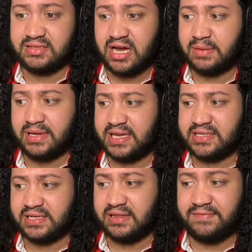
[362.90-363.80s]
talk about
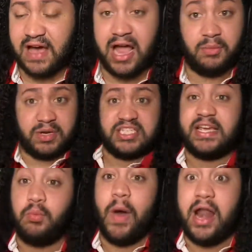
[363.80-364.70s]
dancing in the fire. When she
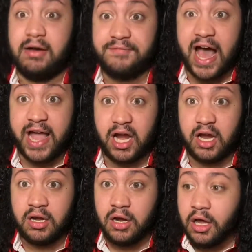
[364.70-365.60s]
went on
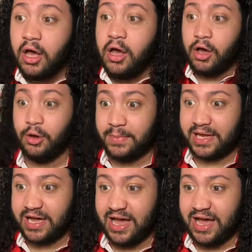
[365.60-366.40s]
fire, oh my God.